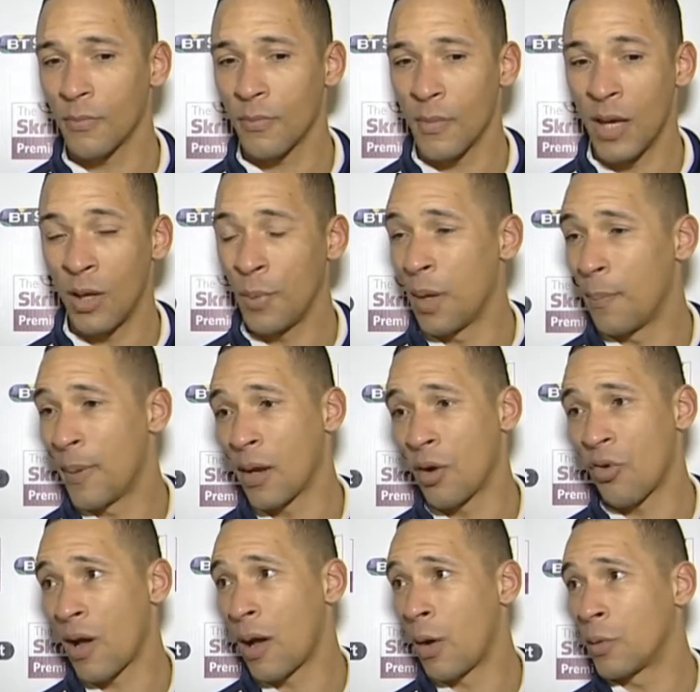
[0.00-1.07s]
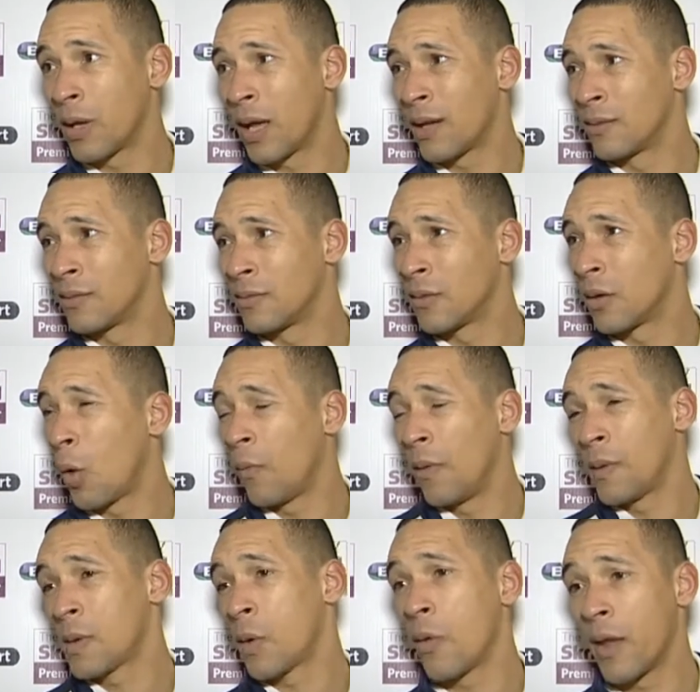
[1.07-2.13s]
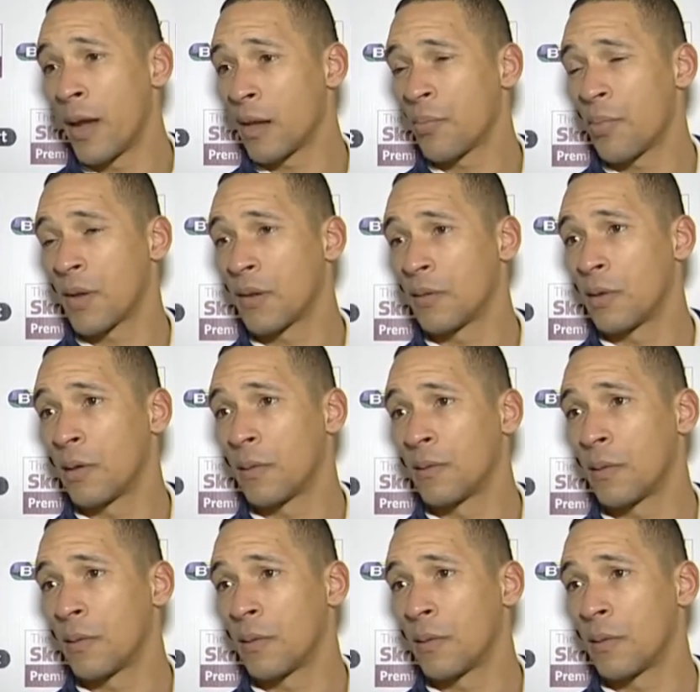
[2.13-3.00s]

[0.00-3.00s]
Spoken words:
It'll be a big crowd, and hopefully let's go there and express ourselves.